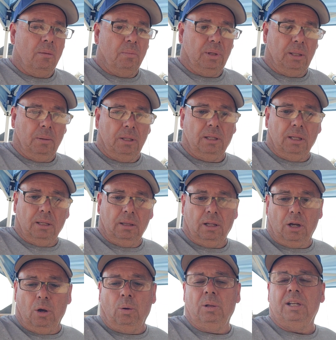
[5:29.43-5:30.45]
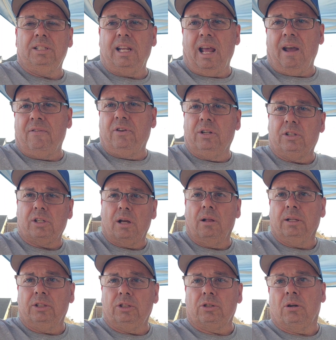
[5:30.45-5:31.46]
But the goal is to have a good,
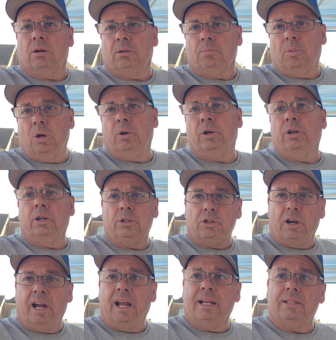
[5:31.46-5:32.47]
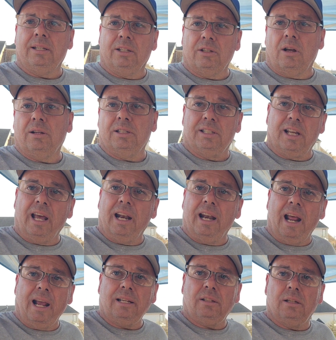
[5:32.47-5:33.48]
solid, strong motor, trans, exhaust. It's got a
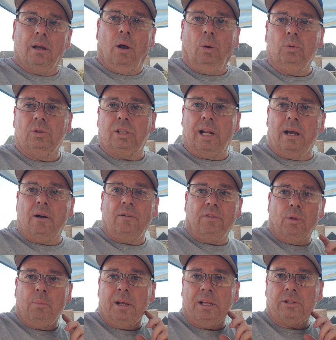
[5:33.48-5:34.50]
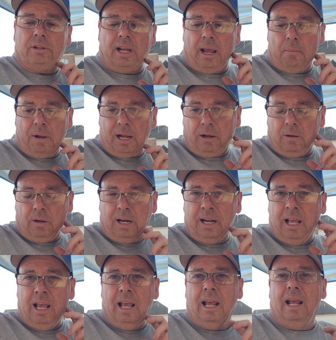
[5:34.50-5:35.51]
nice old style Flowmaster catback on it,
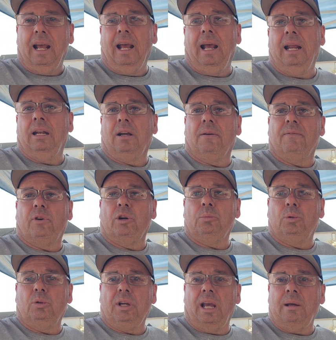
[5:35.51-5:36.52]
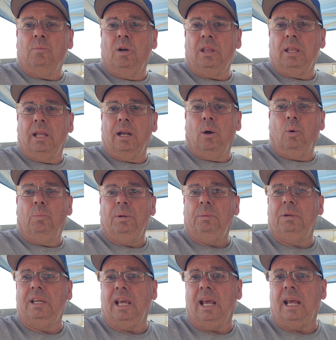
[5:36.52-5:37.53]
and the convertible came with an old
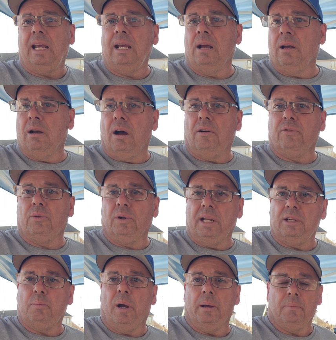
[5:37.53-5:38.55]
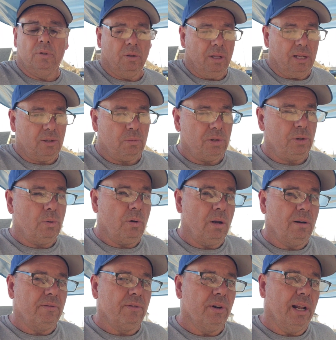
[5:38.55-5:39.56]
BBK off-road H-pipe. So that's what's going
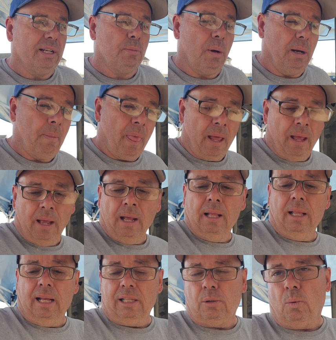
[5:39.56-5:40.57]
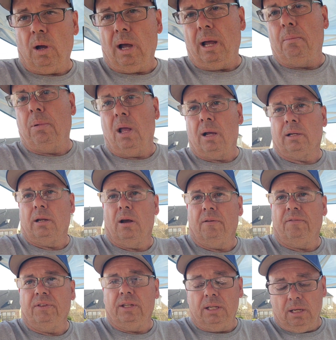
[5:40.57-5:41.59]
on for an H-pipe. That's why I blocked
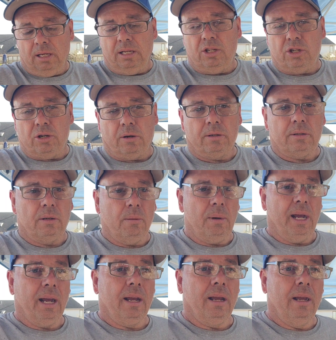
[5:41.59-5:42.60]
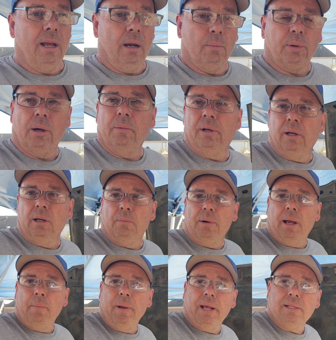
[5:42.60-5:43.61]
off the EGRs on the back, and I'm probably going to
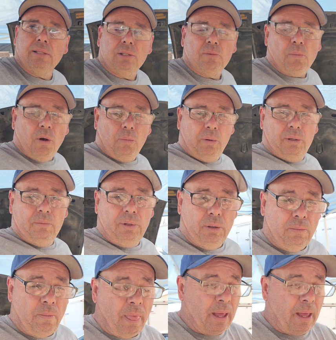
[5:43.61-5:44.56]
bypass the small pump too.